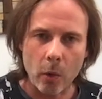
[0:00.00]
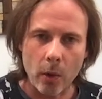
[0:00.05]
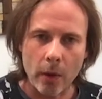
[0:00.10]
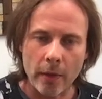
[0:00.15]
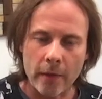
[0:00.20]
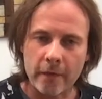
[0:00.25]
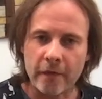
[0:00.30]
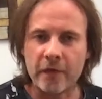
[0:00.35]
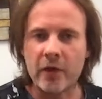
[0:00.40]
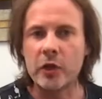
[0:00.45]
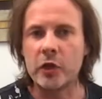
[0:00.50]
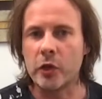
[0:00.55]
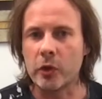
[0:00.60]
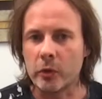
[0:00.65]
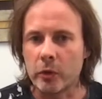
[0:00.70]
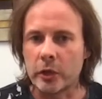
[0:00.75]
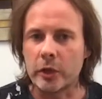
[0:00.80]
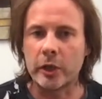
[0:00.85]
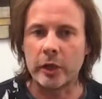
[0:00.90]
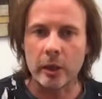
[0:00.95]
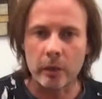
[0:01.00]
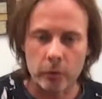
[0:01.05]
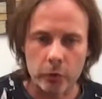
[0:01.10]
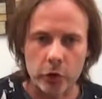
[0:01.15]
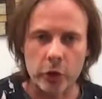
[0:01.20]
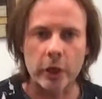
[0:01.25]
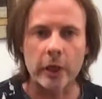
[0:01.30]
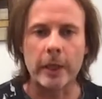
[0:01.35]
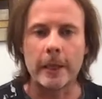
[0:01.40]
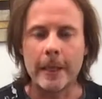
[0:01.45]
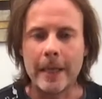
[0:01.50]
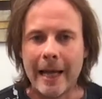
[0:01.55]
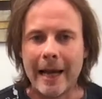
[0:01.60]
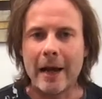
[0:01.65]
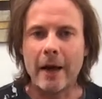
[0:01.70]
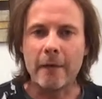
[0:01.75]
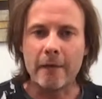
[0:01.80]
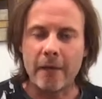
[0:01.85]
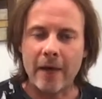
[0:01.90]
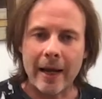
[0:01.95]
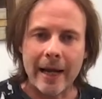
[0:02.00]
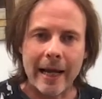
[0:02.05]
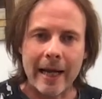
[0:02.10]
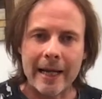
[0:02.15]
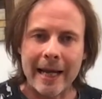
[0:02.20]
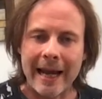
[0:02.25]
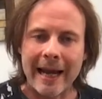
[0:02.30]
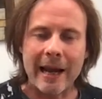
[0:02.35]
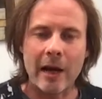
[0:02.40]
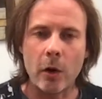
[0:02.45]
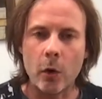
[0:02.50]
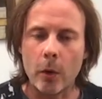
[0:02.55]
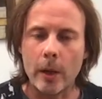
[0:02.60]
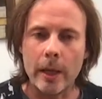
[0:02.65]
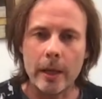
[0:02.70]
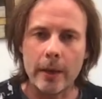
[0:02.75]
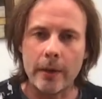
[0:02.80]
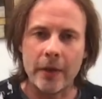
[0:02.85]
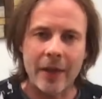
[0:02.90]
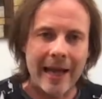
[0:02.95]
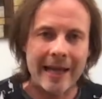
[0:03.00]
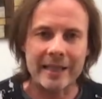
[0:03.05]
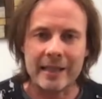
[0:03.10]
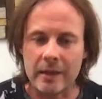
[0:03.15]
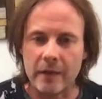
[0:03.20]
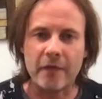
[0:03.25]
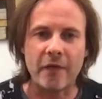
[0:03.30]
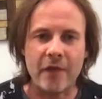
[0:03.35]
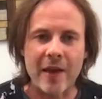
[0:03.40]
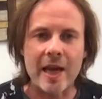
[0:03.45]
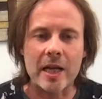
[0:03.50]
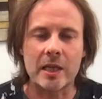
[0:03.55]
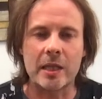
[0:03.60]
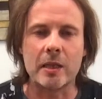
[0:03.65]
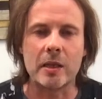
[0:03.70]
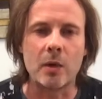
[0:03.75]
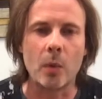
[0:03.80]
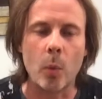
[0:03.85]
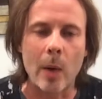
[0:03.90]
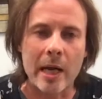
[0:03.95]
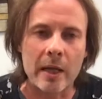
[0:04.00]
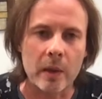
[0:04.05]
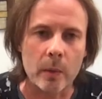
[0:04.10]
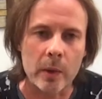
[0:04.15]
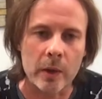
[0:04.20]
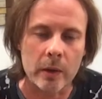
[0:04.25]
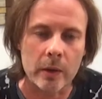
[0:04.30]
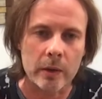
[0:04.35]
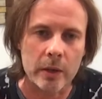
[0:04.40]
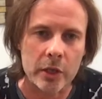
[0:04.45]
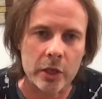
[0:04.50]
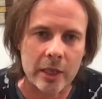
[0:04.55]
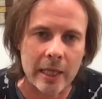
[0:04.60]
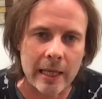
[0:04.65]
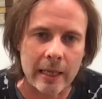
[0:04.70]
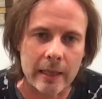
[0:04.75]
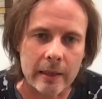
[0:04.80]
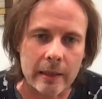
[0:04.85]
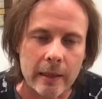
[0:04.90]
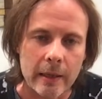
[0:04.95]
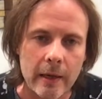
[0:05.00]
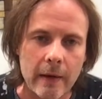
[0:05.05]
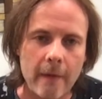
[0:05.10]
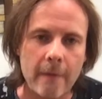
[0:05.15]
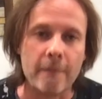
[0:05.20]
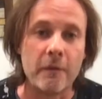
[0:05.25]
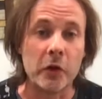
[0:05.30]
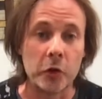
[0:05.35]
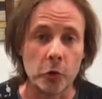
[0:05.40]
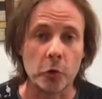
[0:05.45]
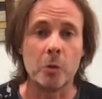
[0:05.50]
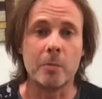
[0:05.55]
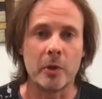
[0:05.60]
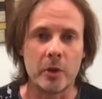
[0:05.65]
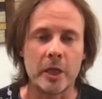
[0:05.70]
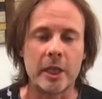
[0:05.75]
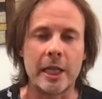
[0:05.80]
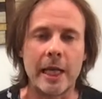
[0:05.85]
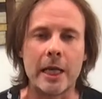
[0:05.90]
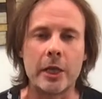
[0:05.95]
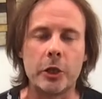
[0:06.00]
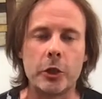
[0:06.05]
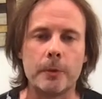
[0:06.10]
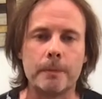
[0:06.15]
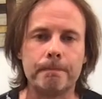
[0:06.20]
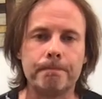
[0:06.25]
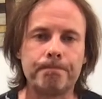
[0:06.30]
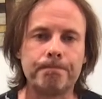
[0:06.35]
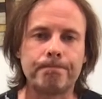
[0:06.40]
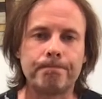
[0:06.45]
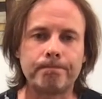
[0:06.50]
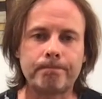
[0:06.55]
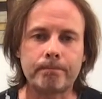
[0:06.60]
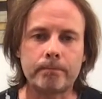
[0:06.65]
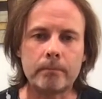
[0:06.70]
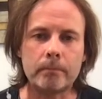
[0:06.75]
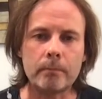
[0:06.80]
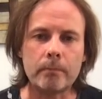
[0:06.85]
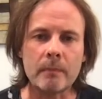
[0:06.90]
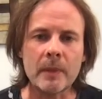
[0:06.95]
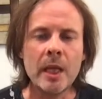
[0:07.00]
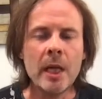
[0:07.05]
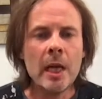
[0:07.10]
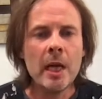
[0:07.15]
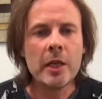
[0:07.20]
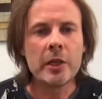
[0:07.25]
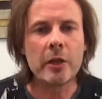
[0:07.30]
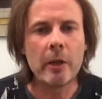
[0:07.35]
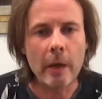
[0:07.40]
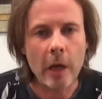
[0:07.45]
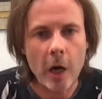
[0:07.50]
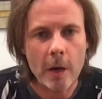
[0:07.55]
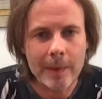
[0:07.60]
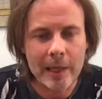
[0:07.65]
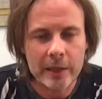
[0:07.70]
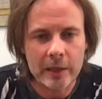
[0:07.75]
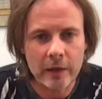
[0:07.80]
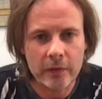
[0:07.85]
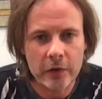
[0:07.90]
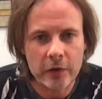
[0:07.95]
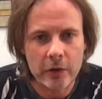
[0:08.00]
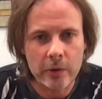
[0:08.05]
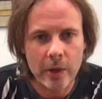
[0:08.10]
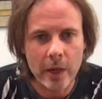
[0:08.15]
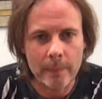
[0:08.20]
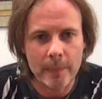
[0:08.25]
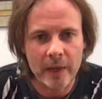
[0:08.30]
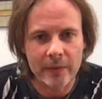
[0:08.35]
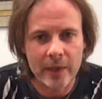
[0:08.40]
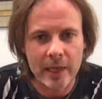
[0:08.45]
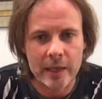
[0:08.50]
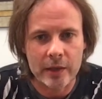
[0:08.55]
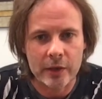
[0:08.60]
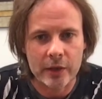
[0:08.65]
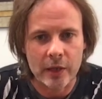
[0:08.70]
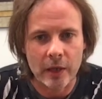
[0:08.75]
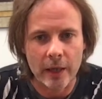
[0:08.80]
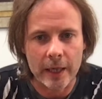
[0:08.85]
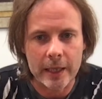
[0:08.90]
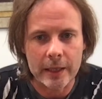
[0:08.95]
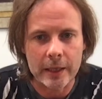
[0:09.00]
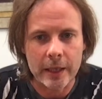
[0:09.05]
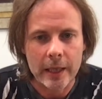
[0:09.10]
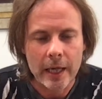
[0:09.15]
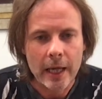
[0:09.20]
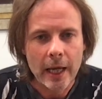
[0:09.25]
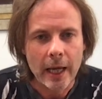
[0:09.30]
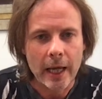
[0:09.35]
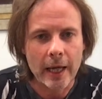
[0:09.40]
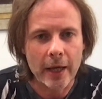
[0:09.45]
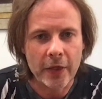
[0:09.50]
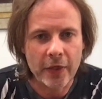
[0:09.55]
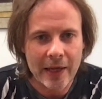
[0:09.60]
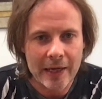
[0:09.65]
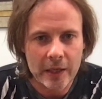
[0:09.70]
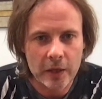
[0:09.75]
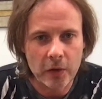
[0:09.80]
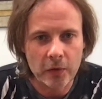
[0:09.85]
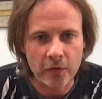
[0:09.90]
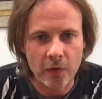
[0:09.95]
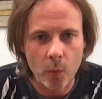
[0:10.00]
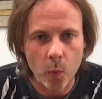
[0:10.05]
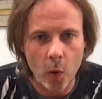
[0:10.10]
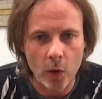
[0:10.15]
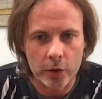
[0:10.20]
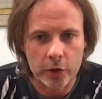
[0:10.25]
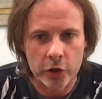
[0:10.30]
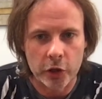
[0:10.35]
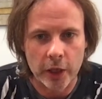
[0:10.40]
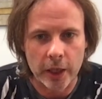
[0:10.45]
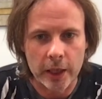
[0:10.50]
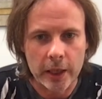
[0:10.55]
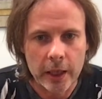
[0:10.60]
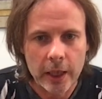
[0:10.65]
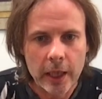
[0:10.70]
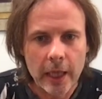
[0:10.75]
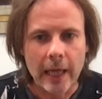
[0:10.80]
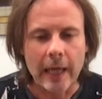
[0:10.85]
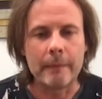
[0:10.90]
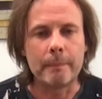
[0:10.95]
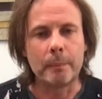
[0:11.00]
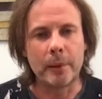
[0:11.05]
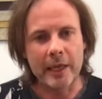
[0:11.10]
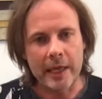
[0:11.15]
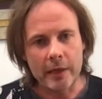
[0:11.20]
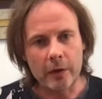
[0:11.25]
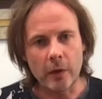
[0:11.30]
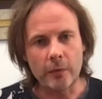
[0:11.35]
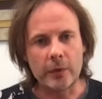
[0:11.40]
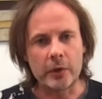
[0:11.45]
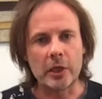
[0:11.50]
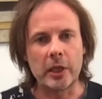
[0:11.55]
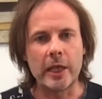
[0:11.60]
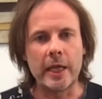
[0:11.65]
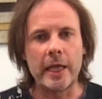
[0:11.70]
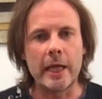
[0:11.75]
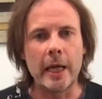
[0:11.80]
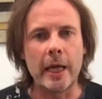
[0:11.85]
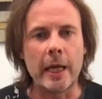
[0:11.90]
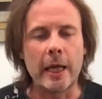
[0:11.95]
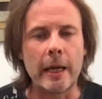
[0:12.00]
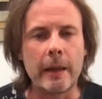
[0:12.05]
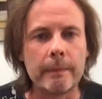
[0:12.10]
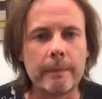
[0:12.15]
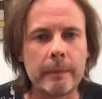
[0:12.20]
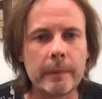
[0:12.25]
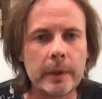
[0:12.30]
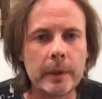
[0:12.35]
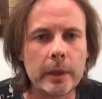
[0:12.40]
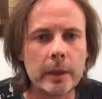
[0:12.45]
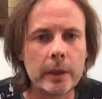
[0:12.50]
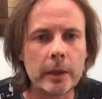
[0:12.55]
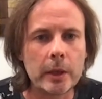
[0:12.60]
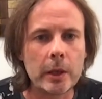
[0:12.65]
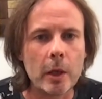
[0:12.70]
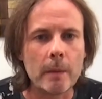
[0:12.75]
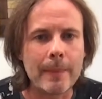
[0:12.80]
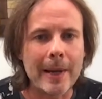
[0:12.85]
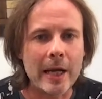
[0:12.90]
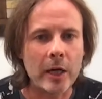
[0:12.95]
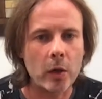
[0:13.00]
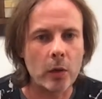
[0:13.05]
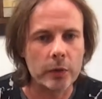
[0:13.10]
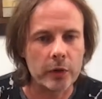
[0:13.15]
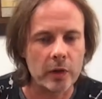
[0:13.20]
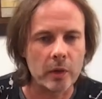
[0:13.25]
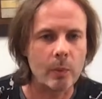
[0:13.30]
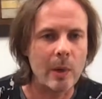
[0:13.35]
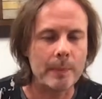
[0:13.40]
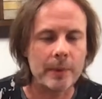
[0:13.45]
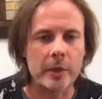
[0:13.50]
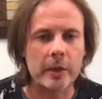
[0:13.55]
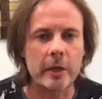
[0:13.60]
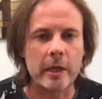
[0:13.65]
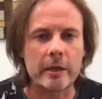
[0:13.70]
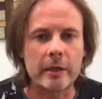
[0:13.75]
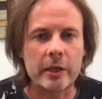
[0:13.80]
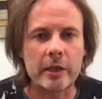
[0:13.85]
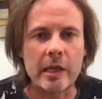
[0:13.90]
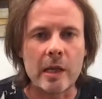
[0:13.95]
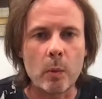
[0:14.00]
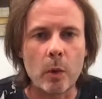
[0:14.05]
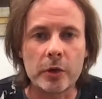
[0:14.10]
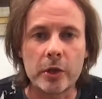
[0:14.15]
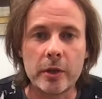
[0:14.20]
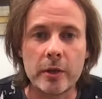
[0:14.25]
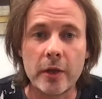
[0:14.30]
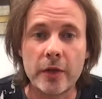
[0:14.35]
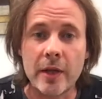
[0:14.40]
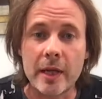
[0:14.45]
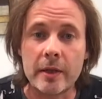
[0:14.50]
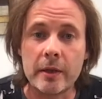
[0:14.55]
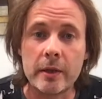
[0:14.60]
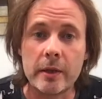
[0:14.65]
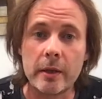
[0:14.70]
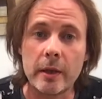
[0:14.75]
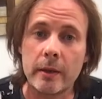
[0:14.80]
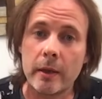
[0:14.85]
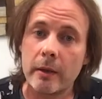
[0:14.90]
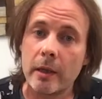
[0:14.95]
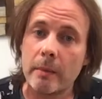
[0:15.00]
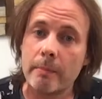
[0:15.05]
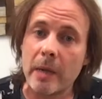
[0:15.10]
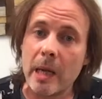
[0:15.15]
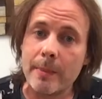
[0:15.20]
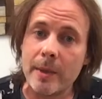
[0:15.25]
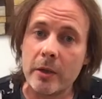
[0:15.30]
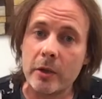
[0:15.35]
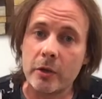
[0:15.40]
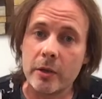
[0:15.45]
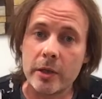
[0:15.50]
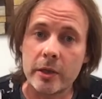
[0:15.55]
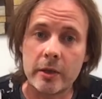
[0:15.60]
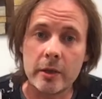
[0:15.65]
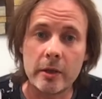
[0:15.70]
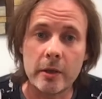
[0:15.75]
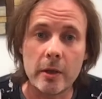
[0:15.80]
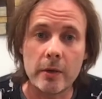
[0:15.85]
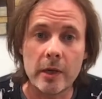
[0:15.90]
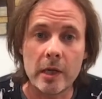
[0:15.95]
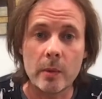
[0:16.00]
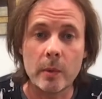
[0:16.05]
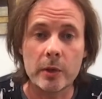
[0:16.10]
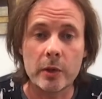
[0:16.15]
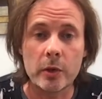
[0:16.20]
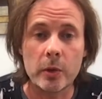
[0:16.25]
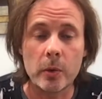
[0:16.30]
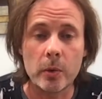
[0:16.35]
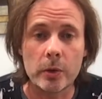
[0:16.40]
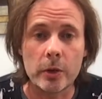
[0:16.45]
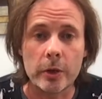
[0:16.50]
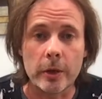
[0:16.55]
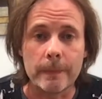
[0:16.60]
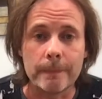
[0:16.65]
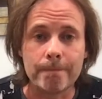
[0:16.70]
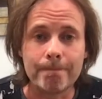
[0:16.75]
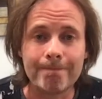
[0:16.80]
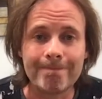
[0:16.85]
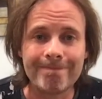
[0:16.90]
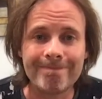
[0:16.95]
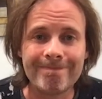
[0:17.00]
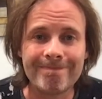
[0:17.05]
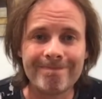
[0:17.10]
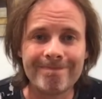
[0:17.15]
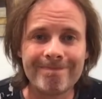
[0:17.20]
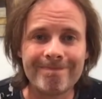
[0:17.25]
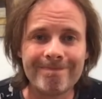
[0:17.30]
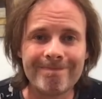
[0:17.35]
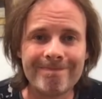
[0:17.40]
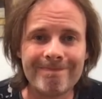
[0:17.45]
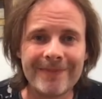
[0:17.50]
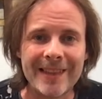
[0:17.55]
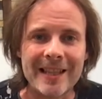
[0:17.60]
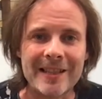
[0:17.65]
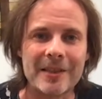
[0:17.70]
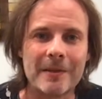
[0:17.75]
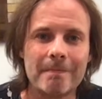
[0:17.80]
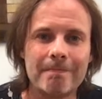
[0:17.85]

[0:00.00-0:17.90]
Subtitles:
the visual culture how that has affected the way that we understand visual communication. So I hope that's given you a bit of an insight. Thank you for watching, and please obviously go back onto the website to see what other things that may be interesting you that you want to talk to. Thanks.